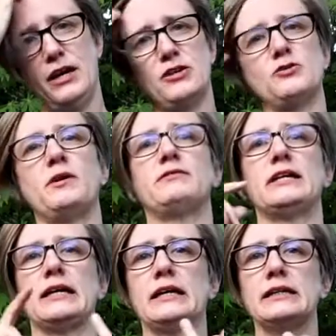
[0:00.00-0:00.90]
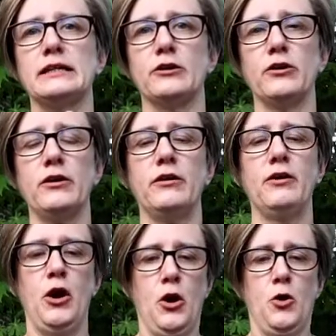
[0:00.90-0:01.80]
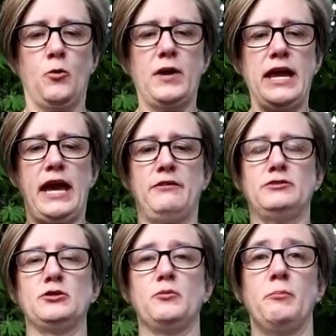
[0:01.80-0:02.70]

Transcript: So we have to get clear we have to